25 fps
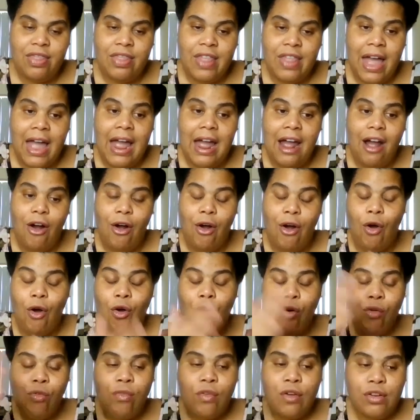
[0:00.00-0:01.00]
that
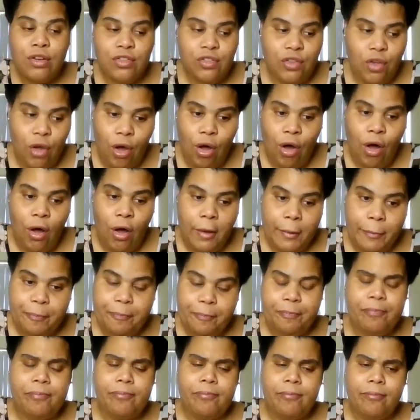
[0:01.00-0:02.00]
oversaw
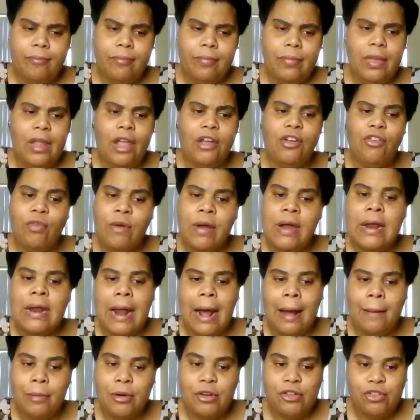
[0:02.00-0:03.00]
grant
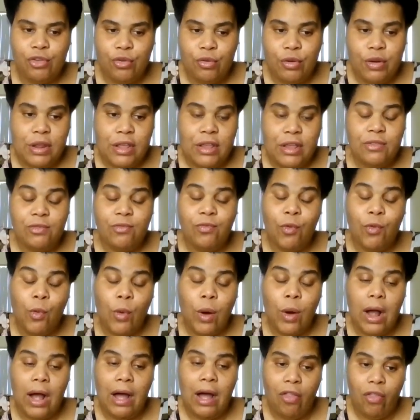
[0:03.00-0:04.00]
opportunities
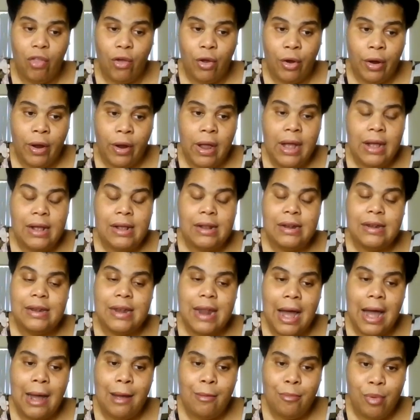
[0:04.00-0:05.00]
for other
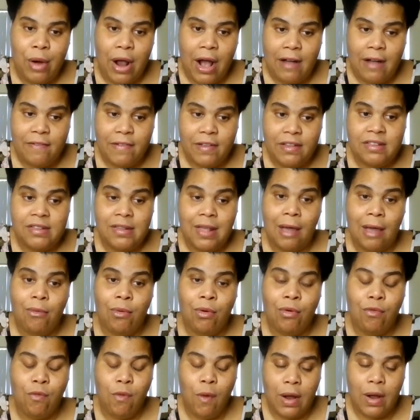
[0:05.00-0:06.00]
nonprofits that
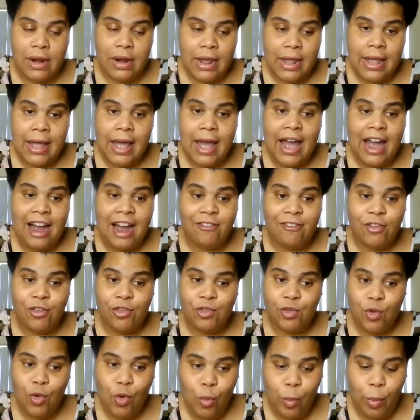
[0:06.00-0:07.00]
were running after
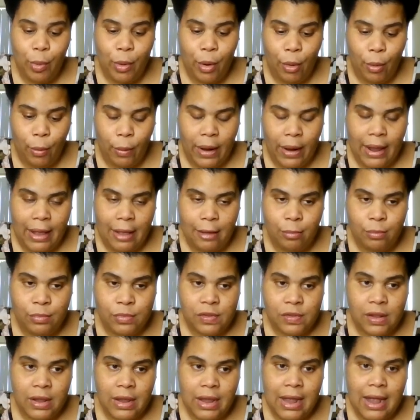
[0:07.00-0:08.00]
school programs.
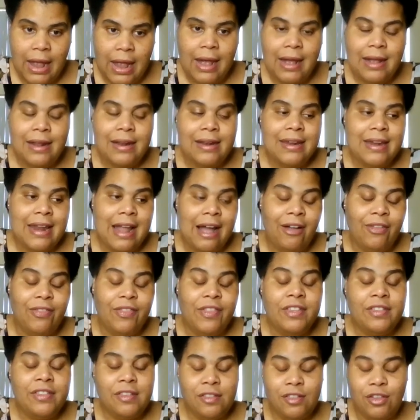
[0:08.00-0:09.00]
Now,
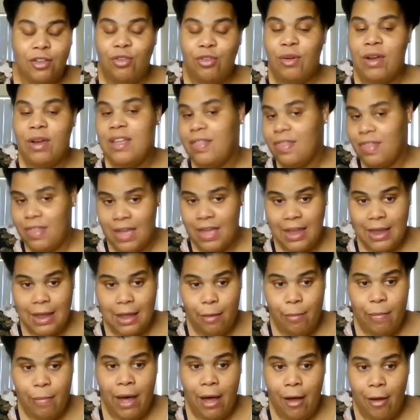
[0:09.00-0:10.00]
this is the great thing
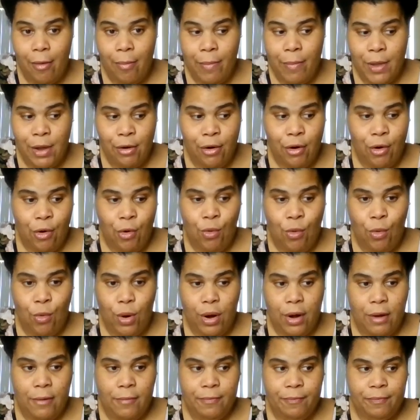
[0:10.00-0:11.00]
about
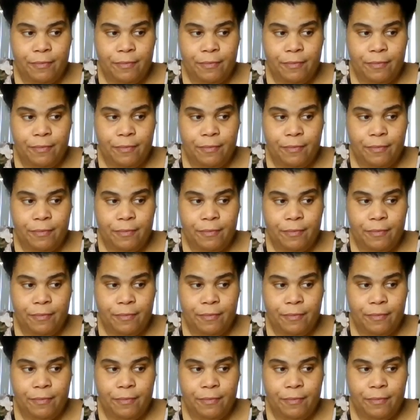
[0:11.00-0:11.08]
AmeriCorps.